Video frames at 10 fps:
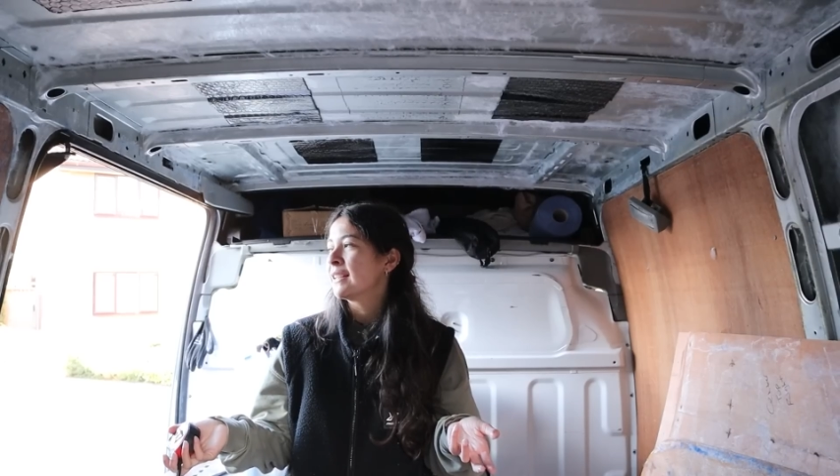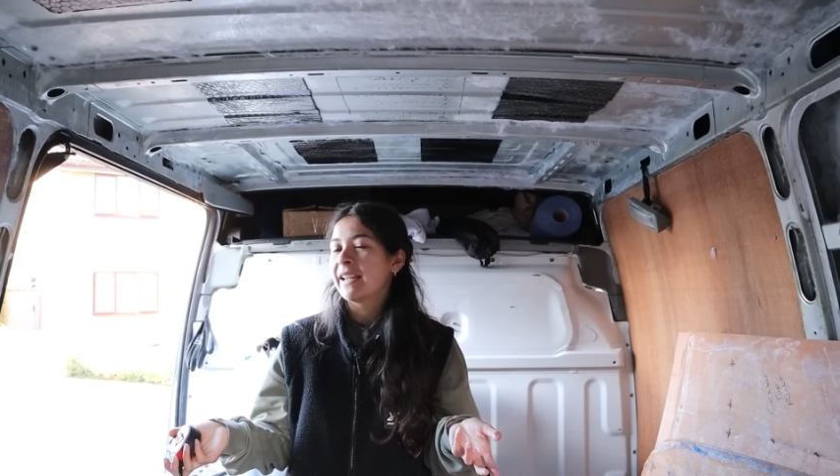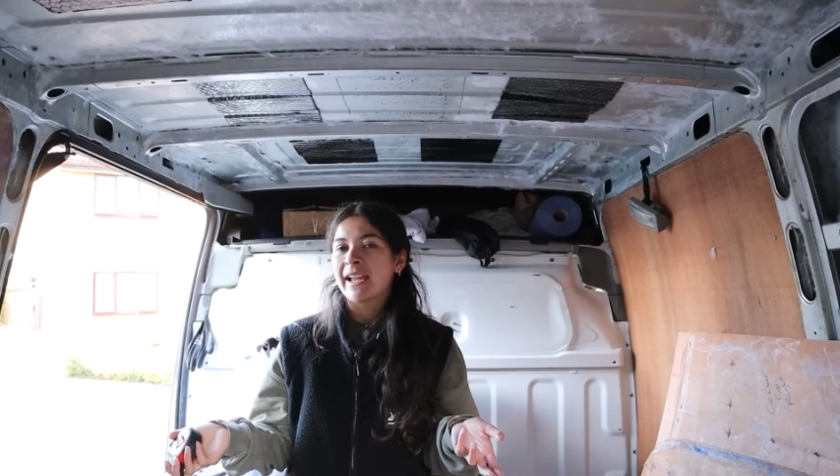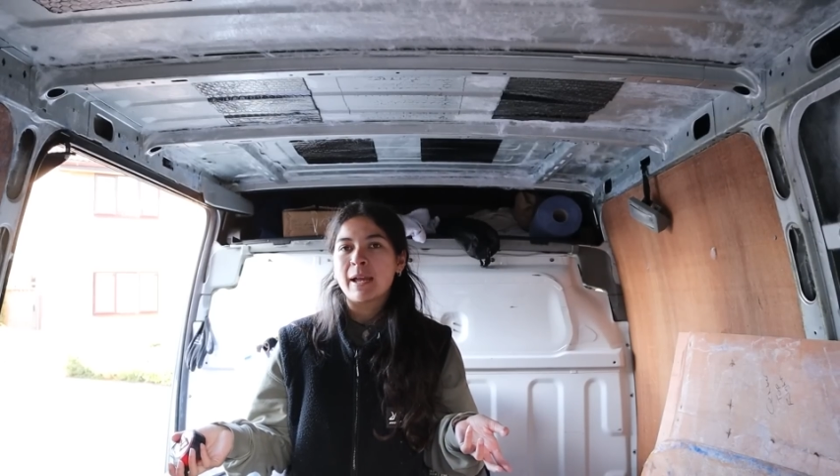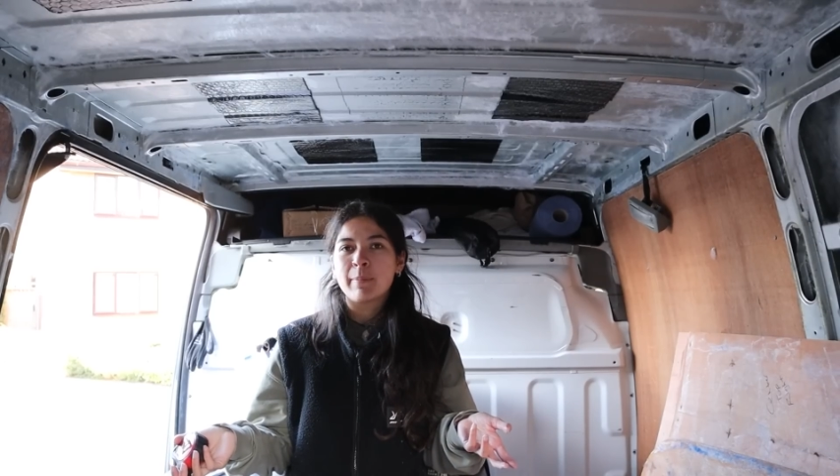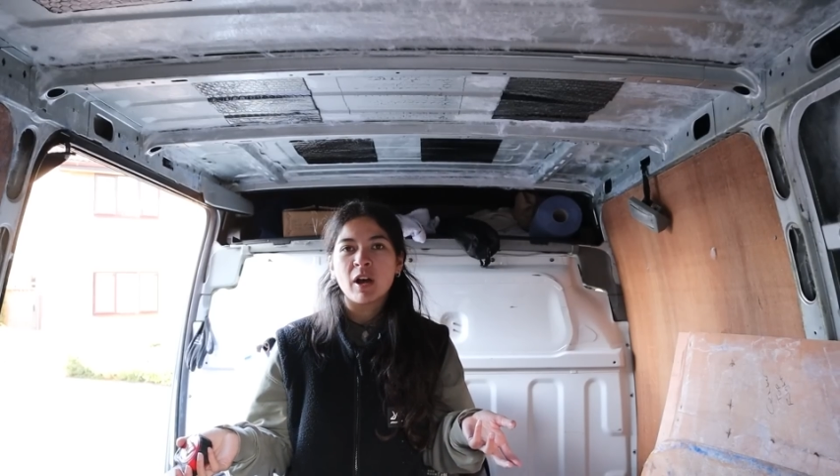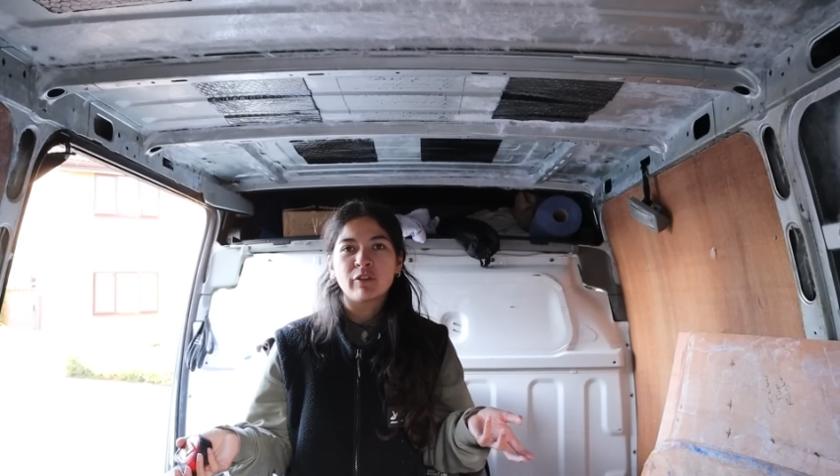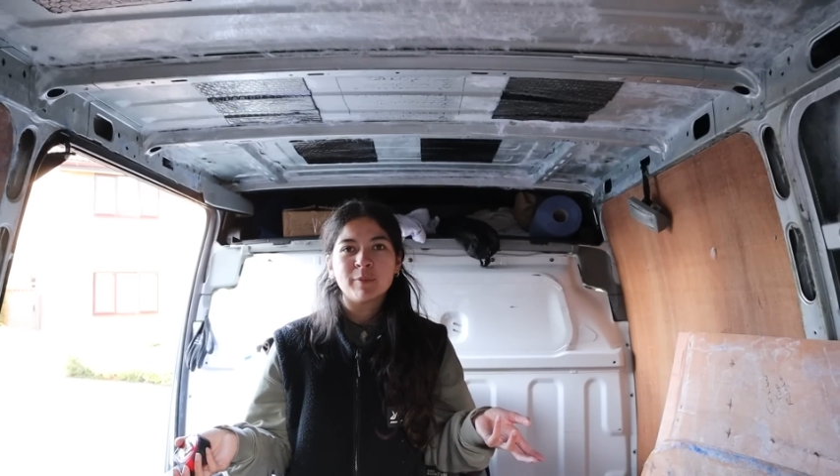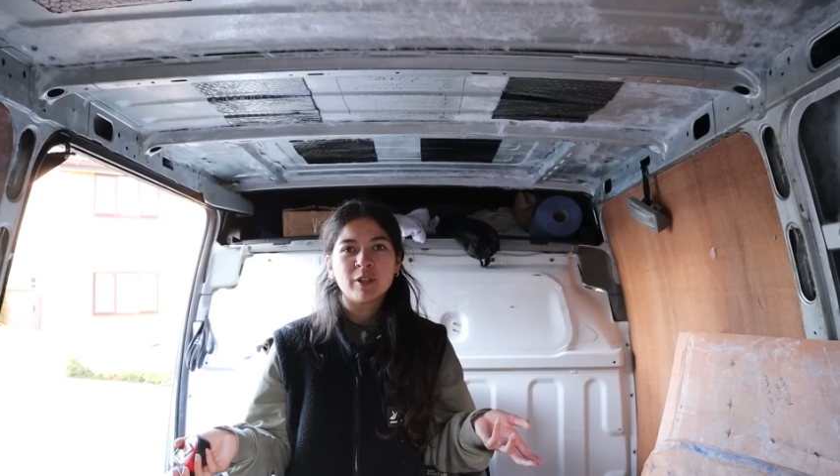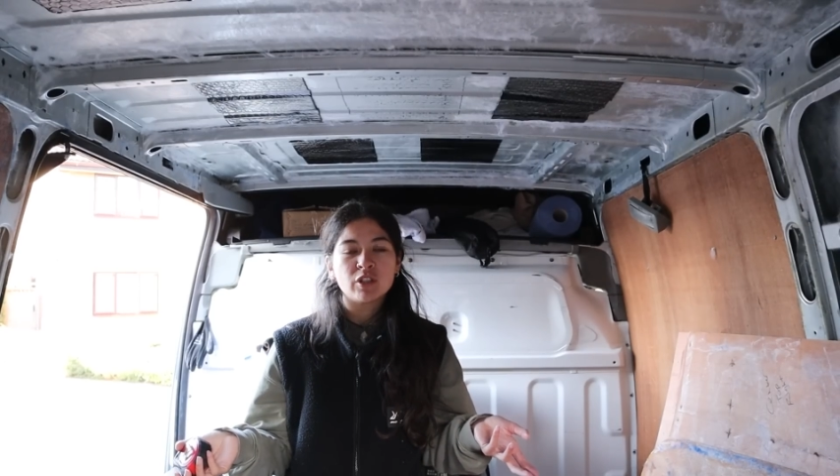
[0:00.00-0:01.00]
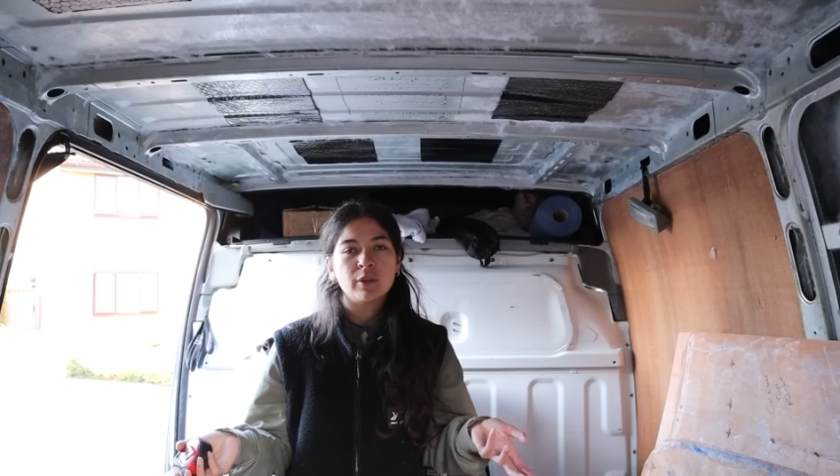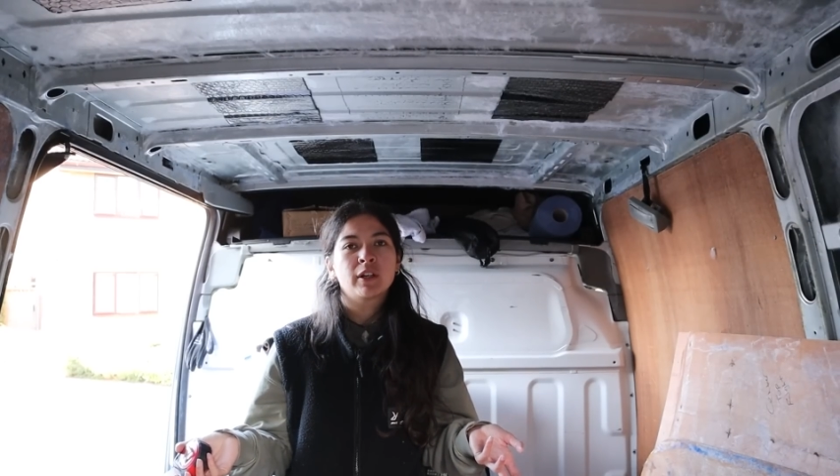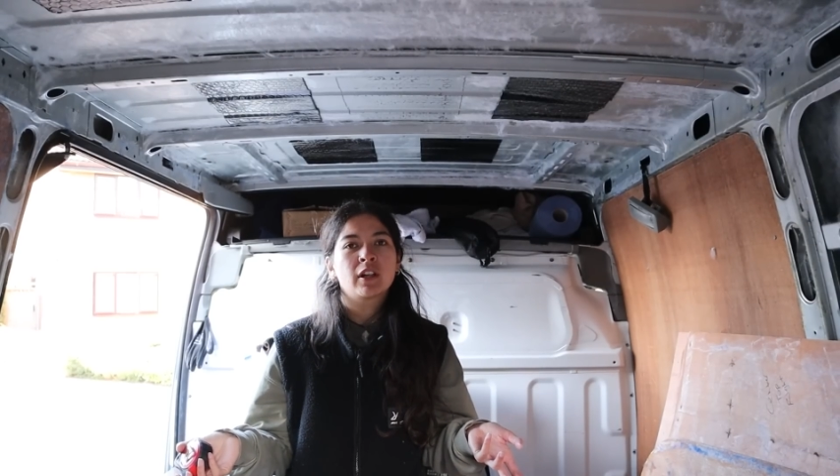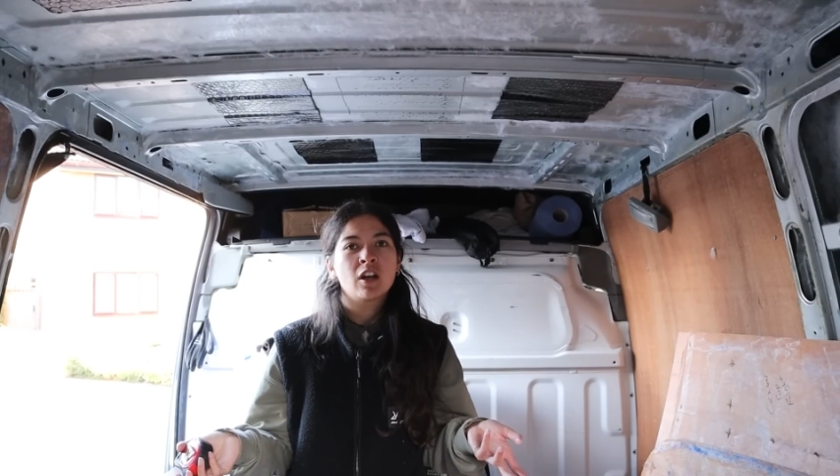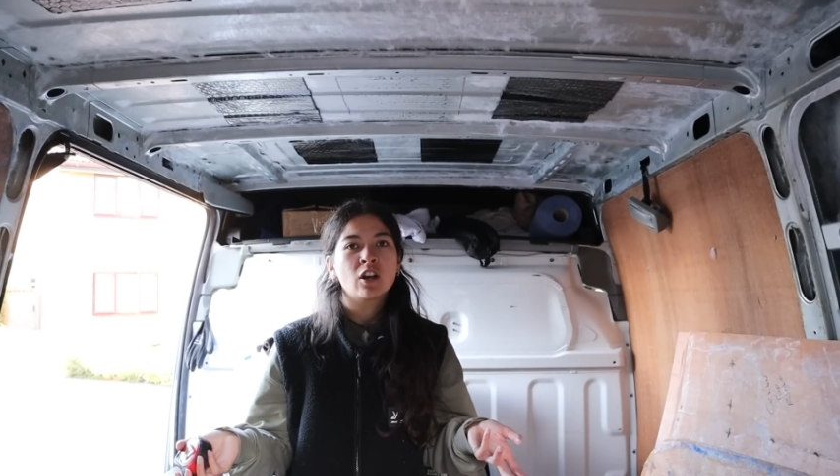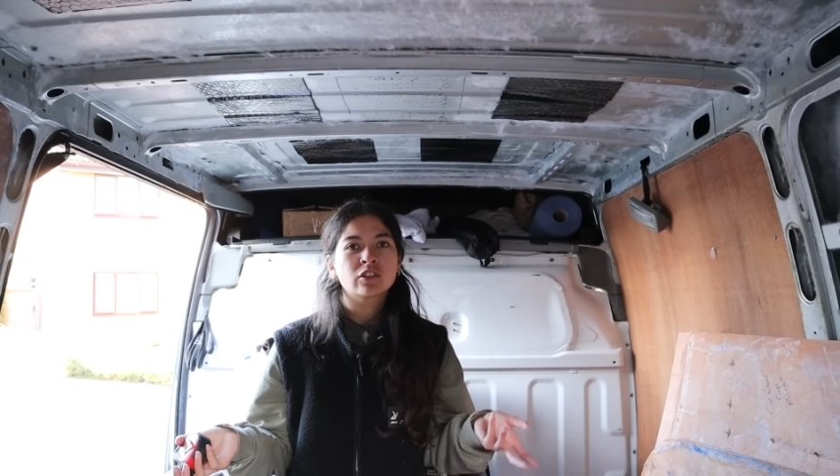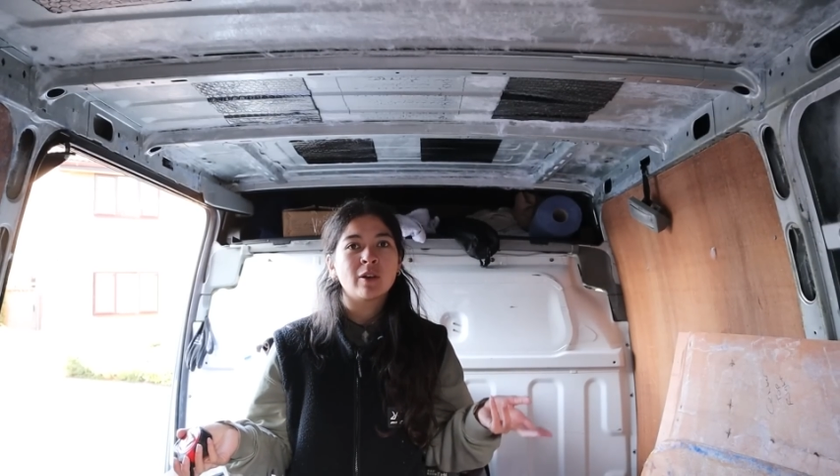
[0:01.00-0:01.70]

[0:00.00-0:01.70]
today apart from at 2 o'clock,